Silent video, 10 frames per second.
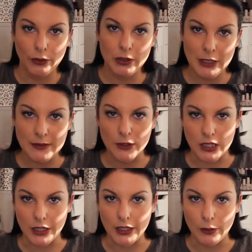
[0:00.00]
What am I supposed
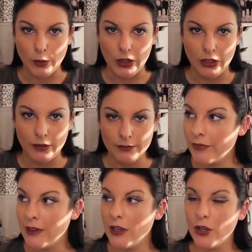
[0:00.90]
to clean them with?
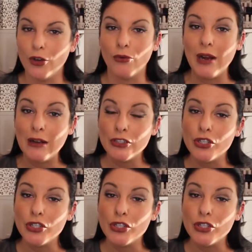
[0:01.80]
Round